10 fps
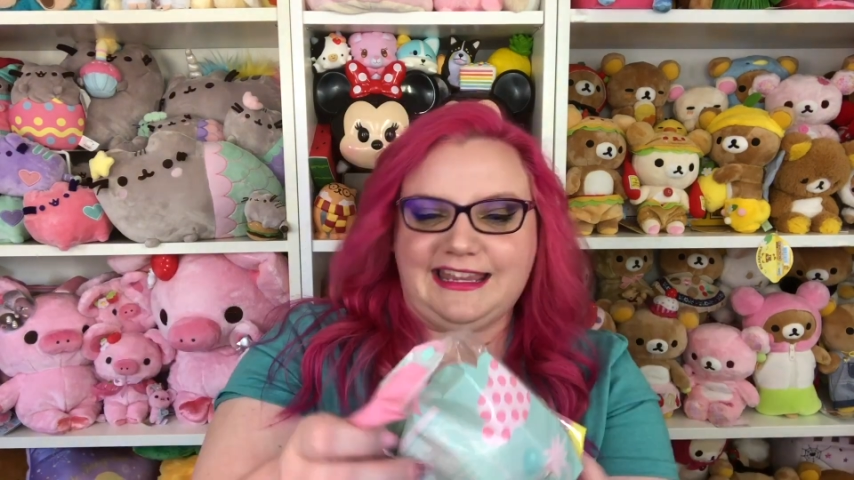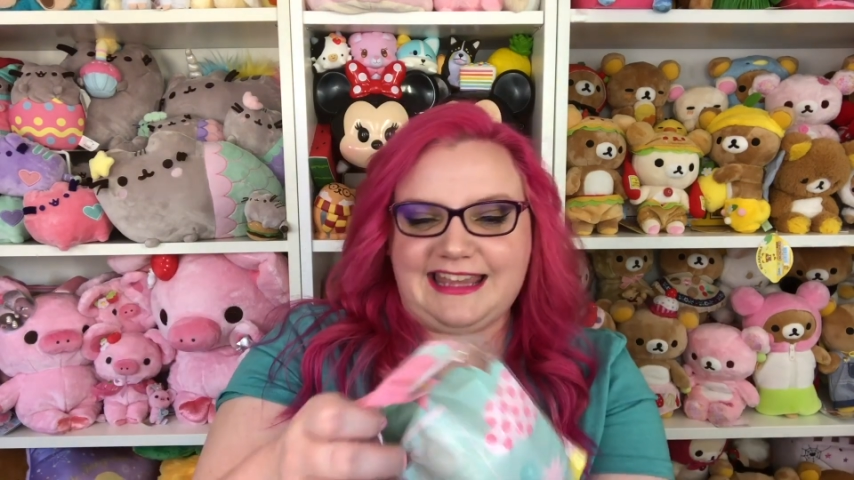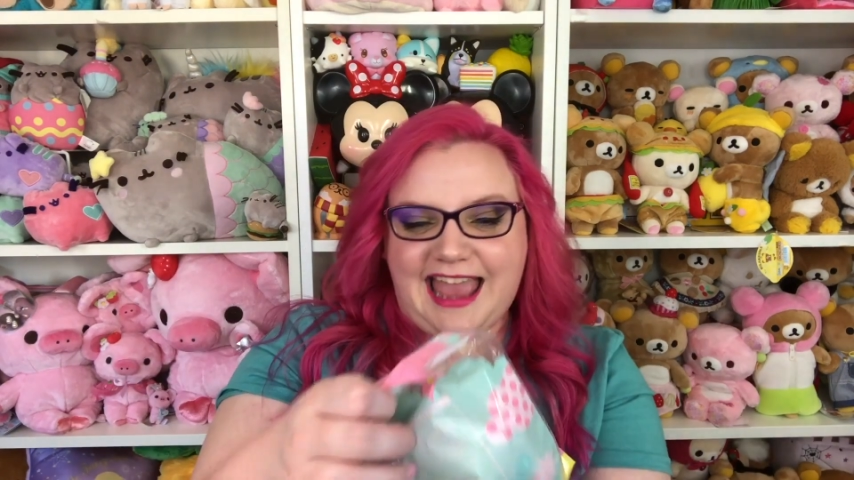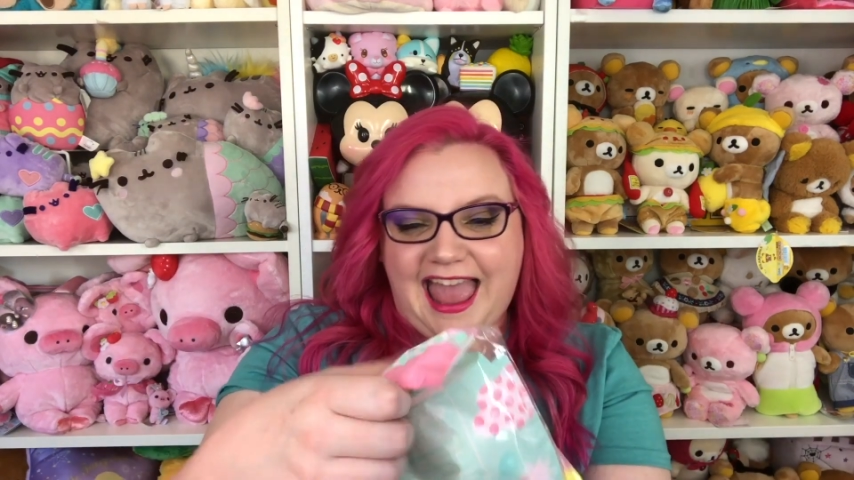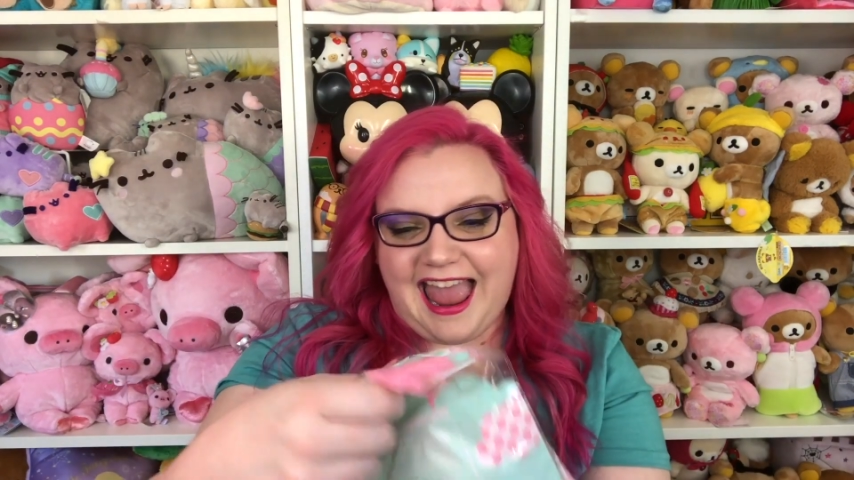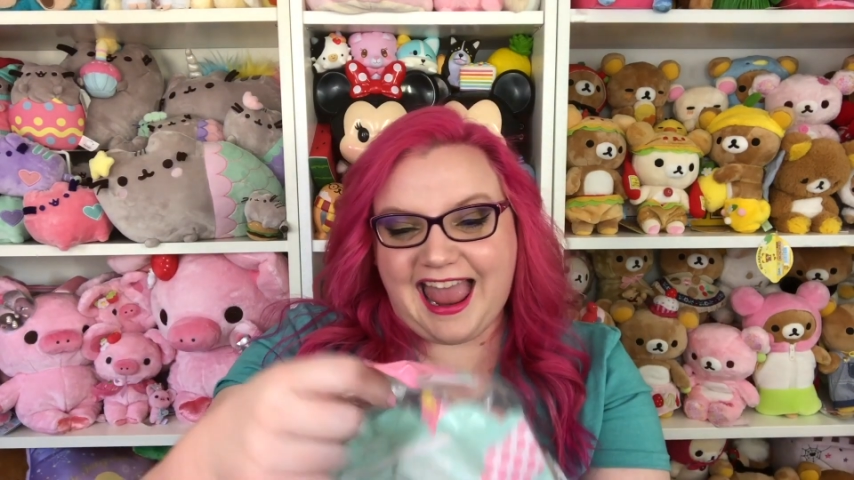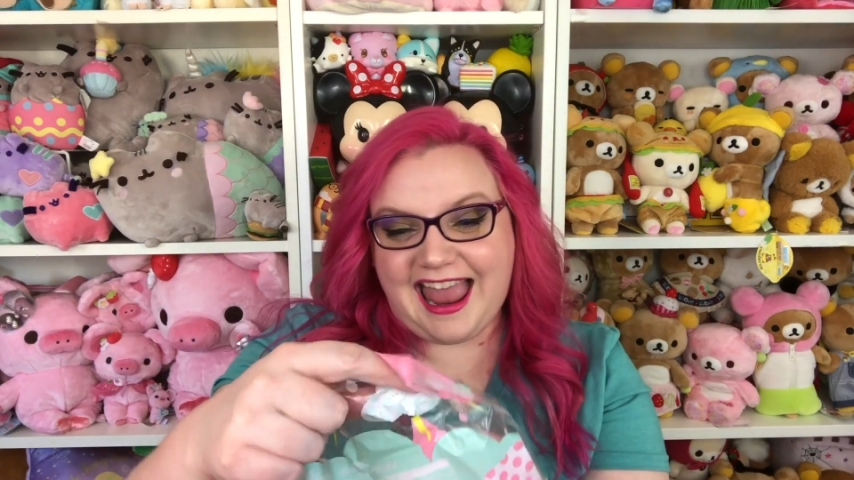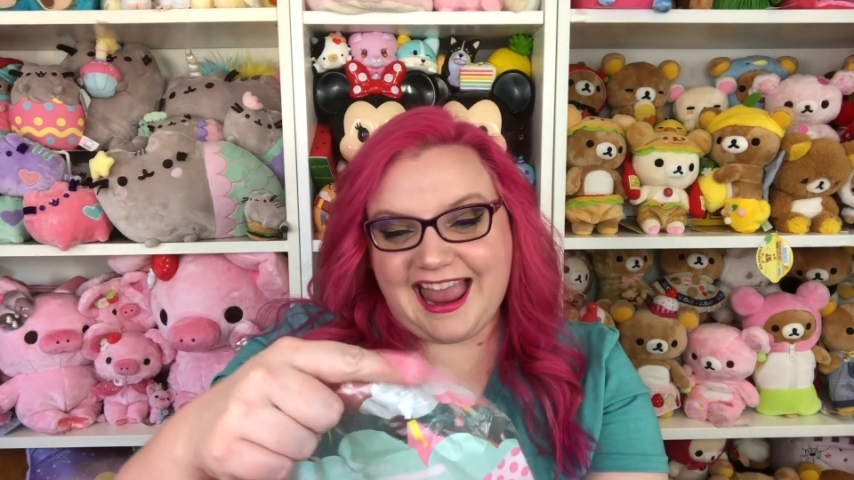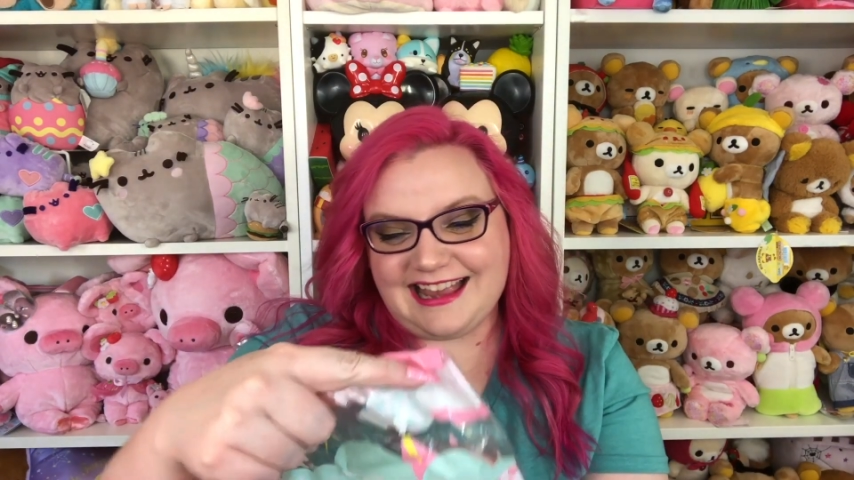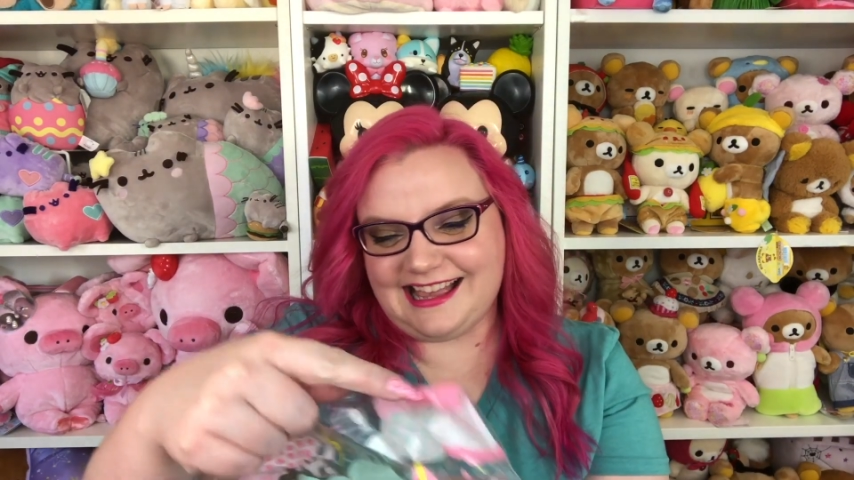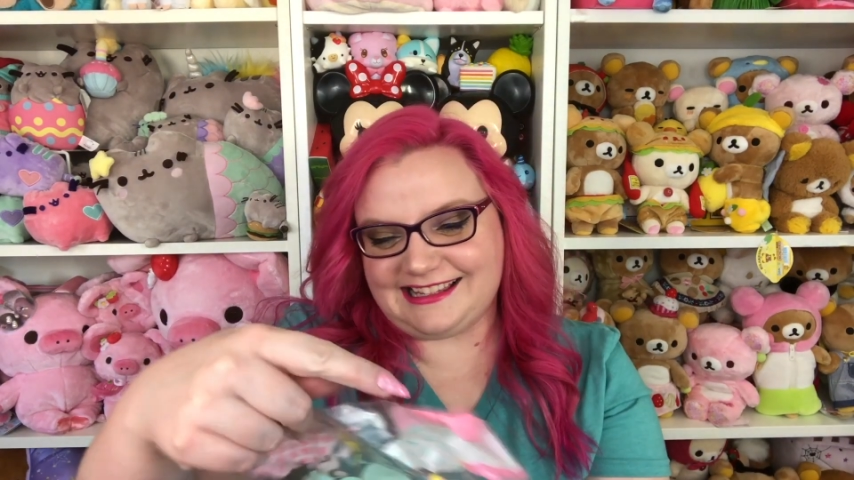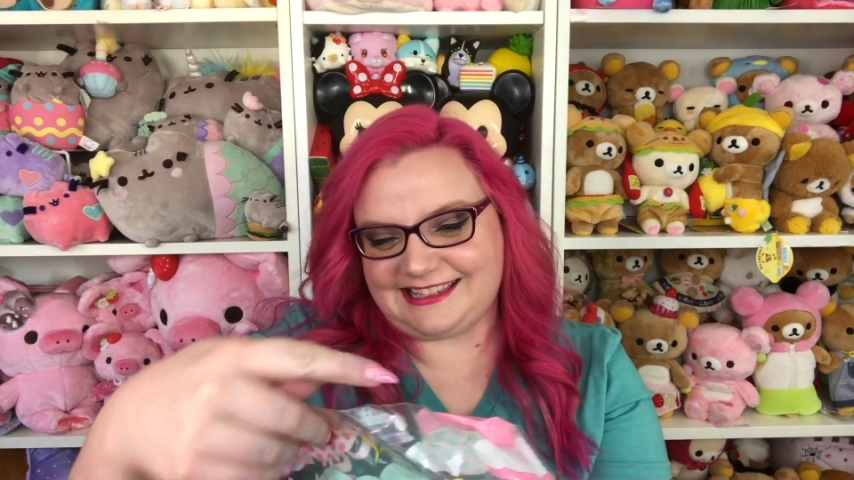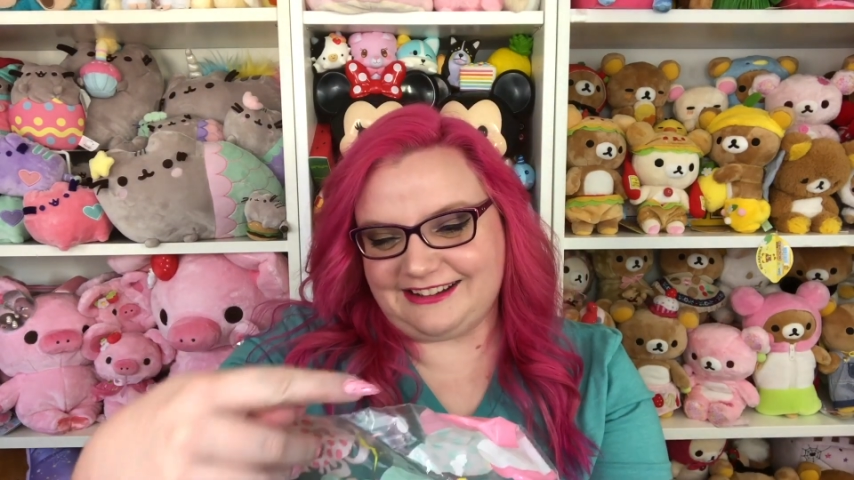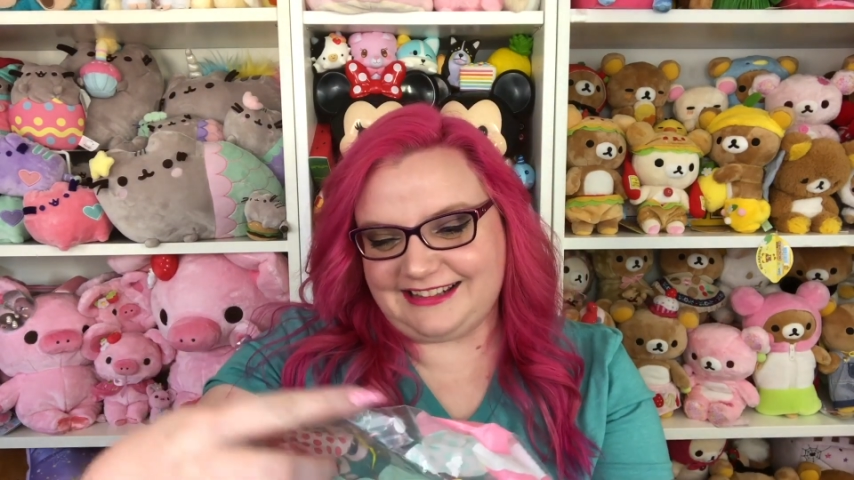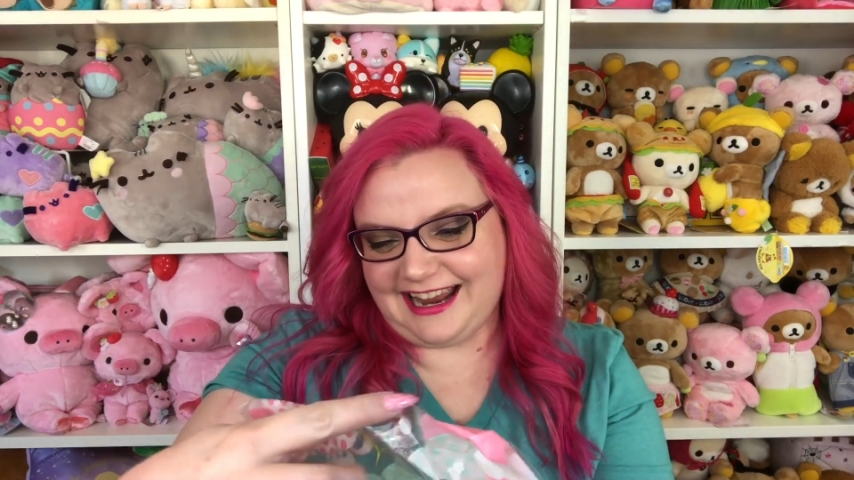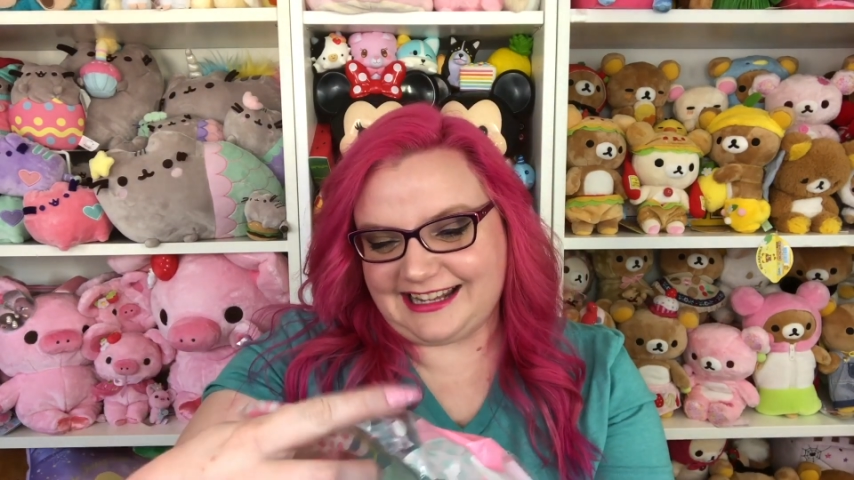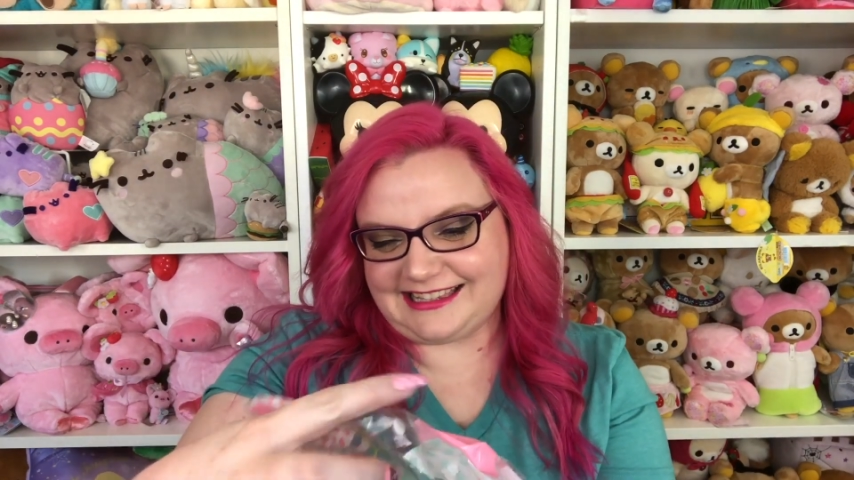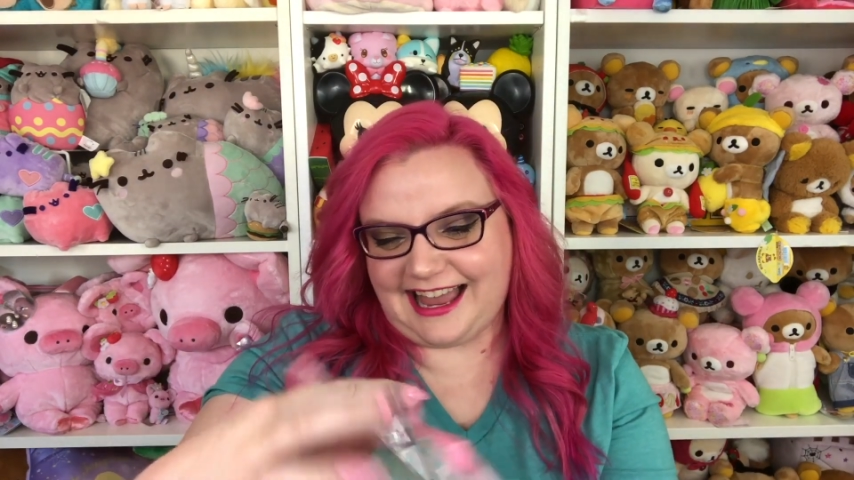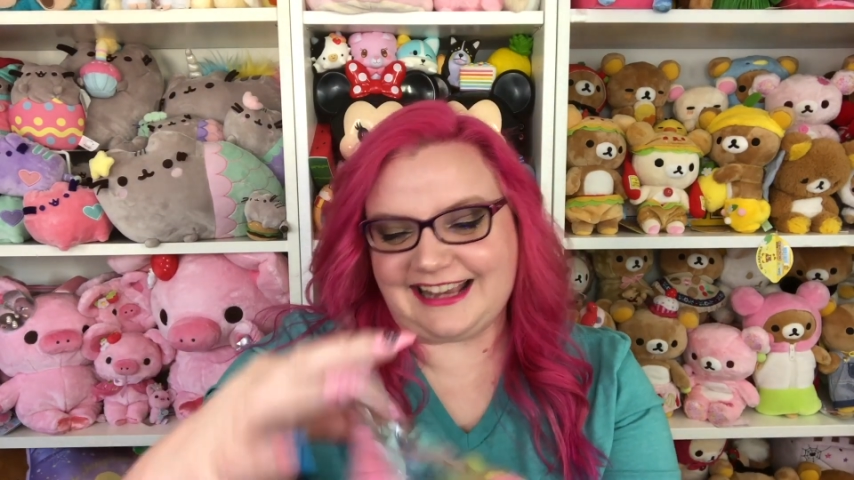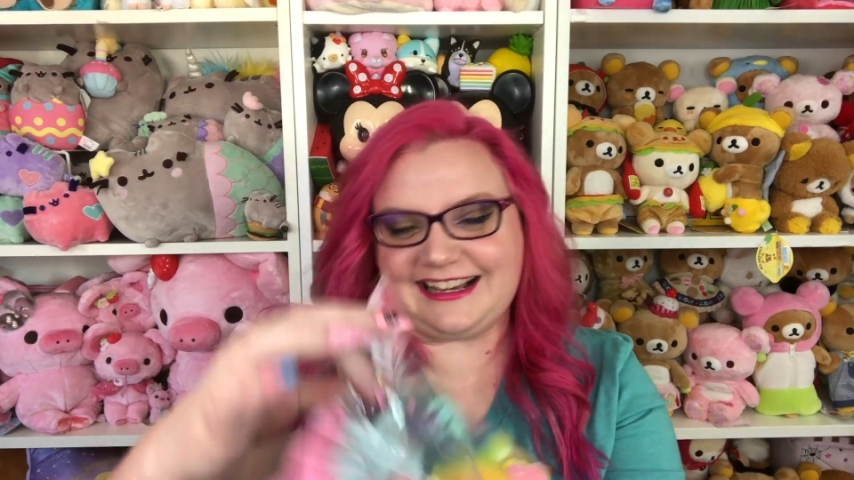Yay! So next I